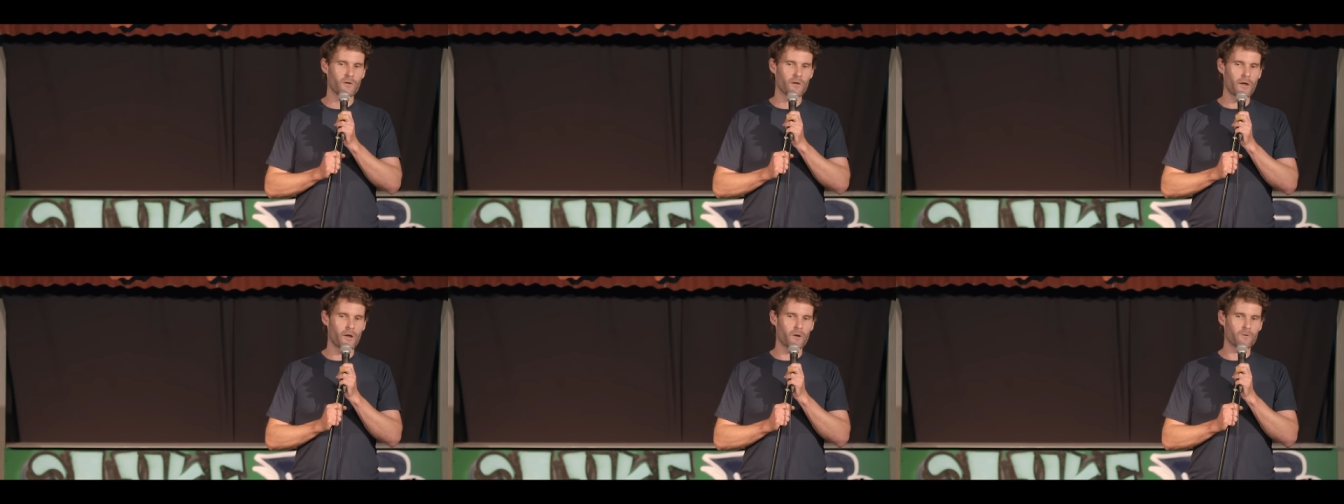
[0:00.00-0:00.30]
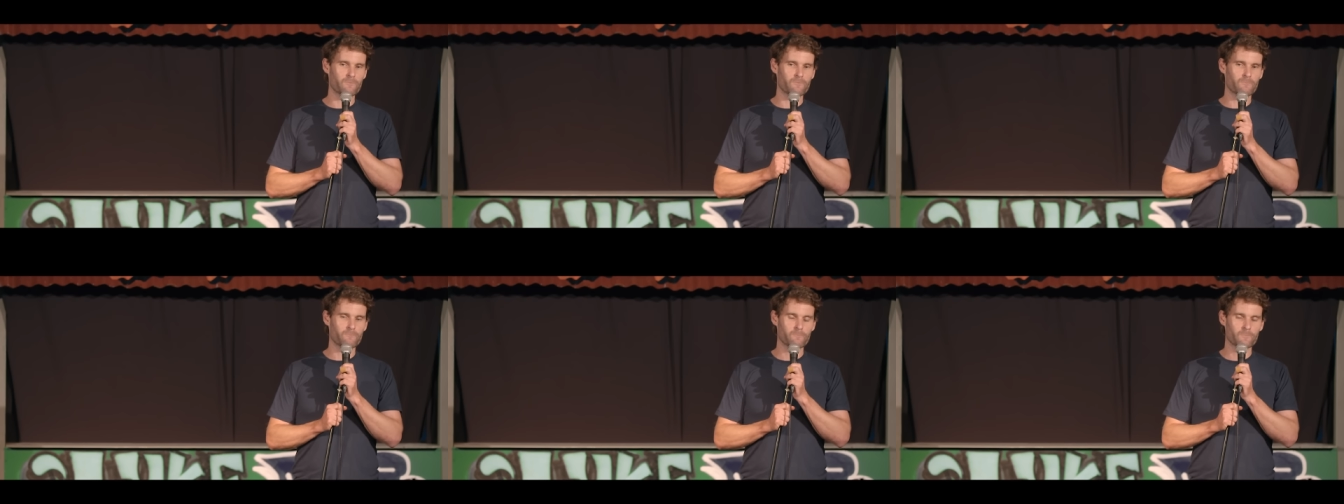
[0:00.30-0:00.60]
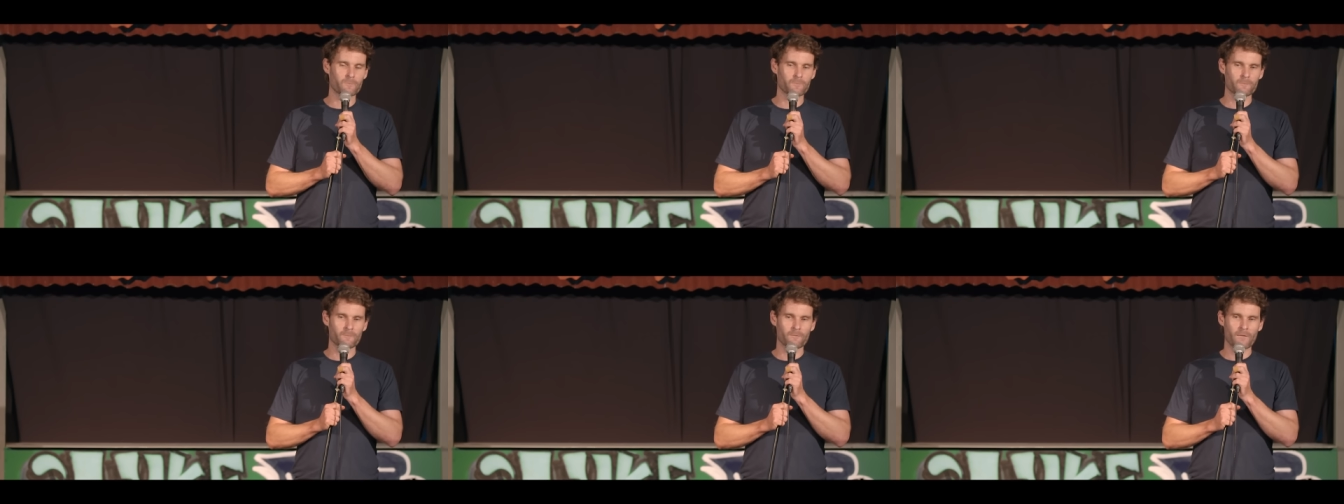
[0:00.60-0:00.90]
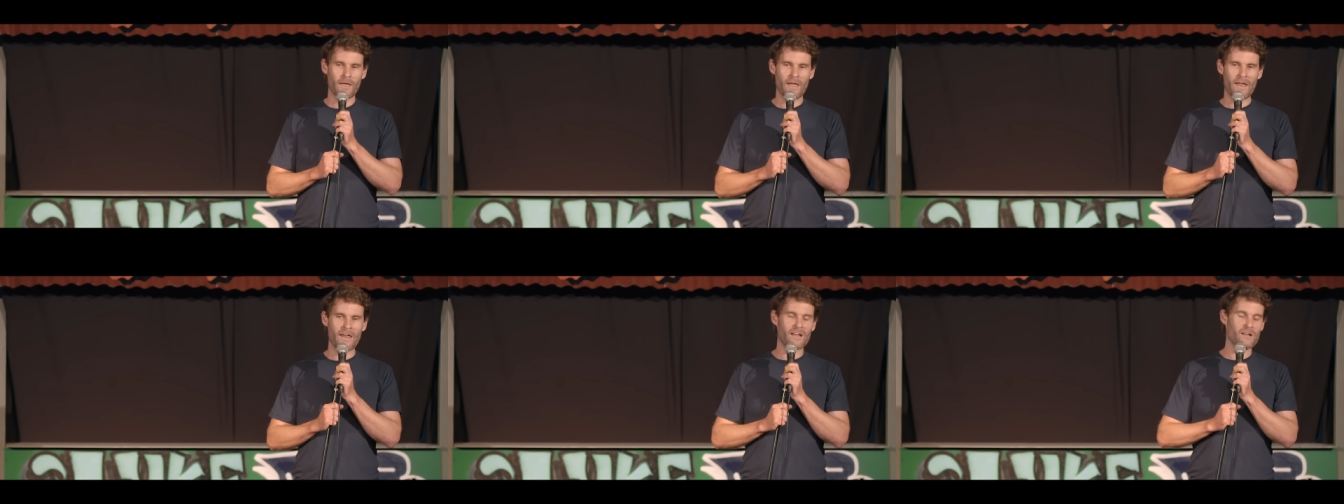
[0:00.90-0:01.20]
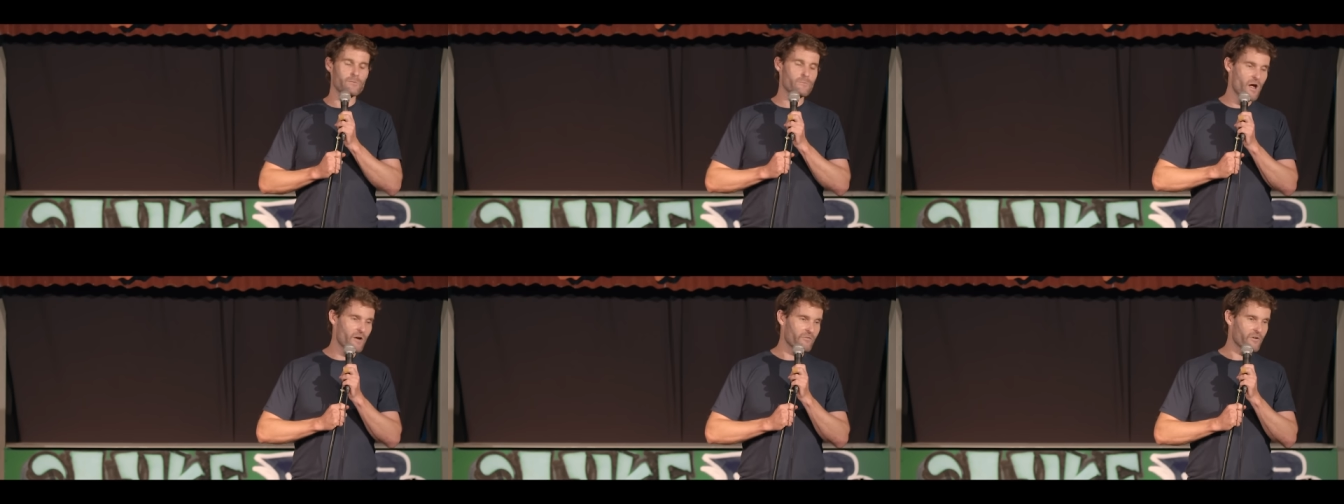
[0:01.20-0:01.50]
And I've handed
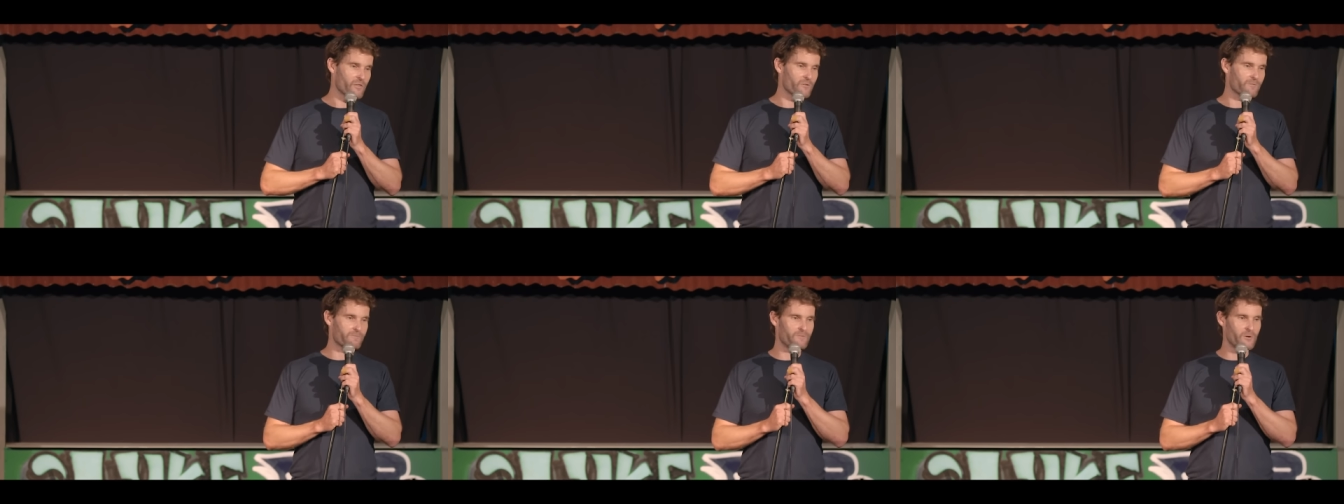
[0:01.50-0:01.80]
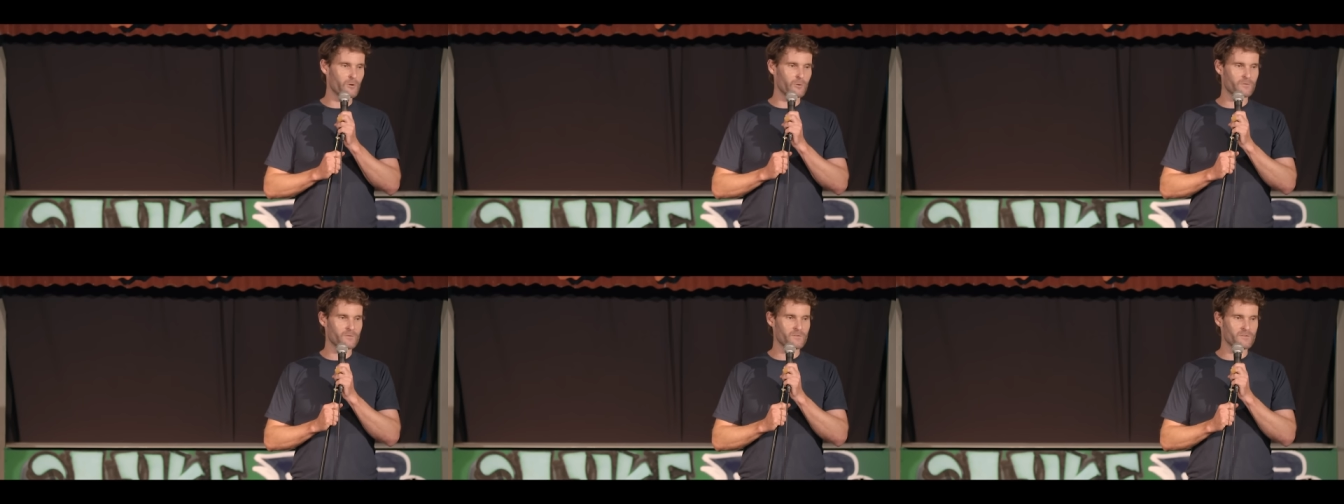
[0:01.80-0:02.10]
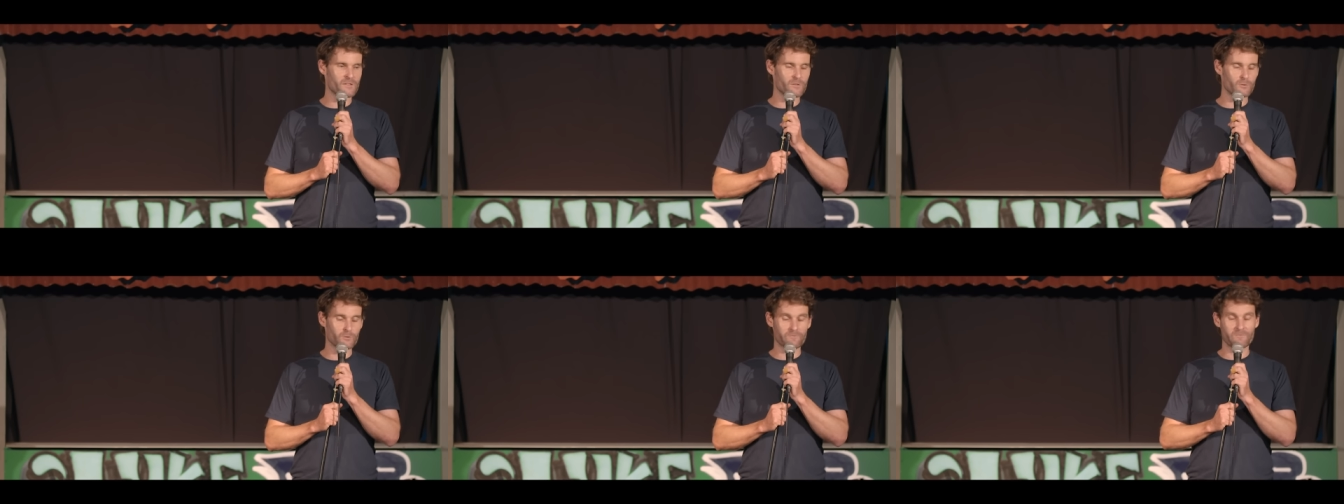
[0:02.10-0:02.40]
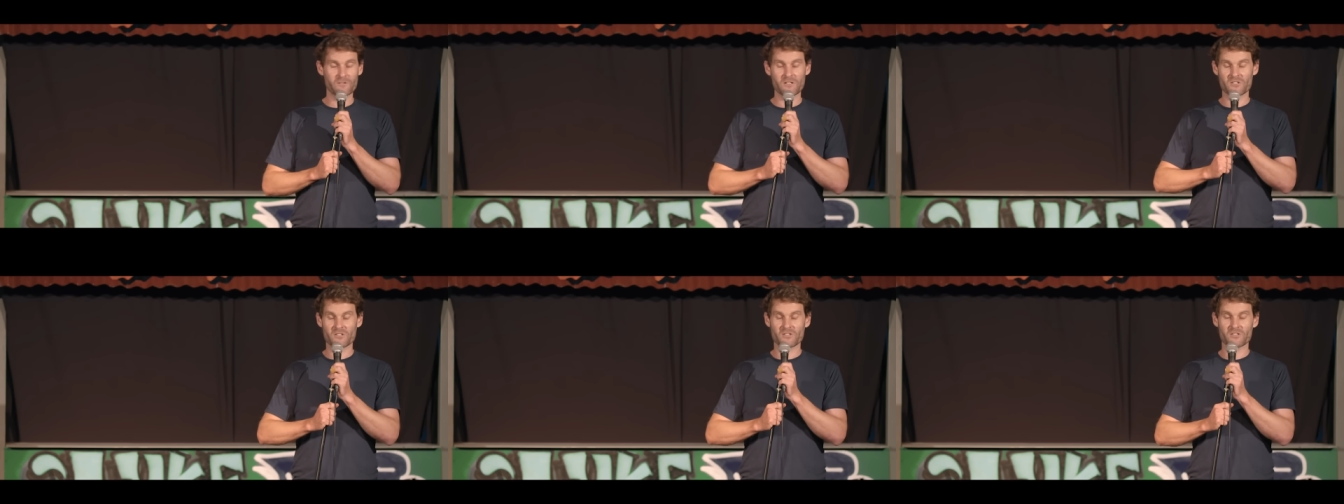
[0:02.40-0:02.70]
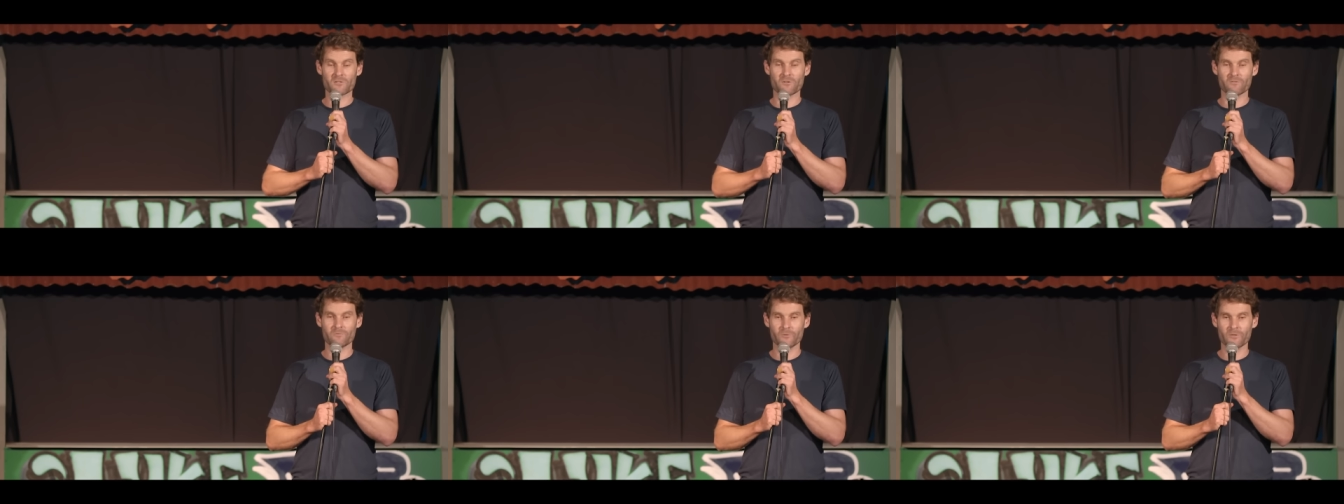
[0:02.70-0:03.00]
him over to the filth and said, look, finish
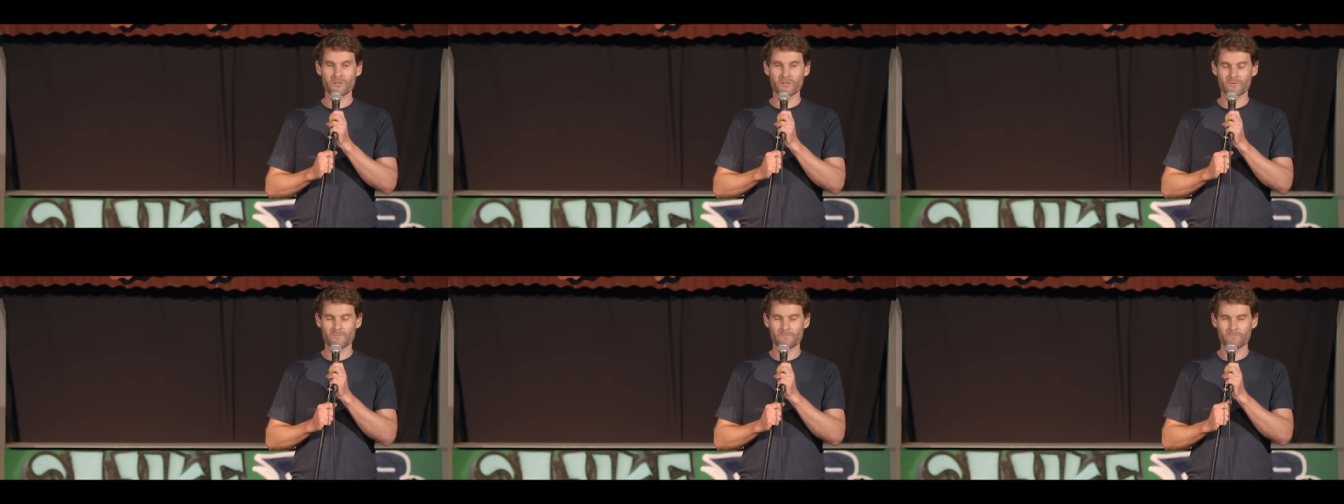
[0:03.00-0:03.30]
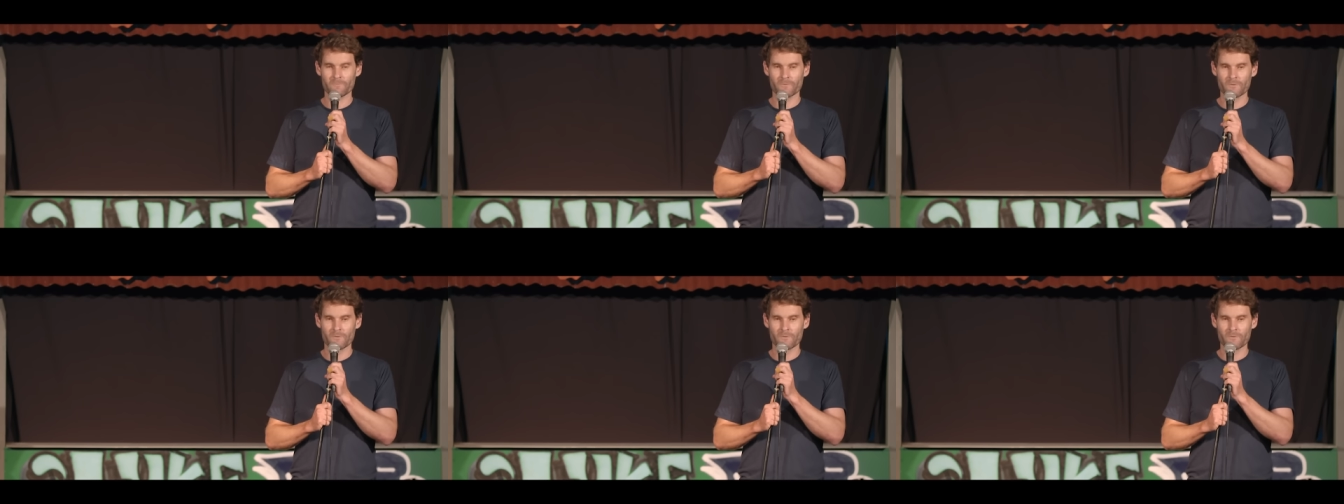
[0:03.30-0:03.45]
this off, will you?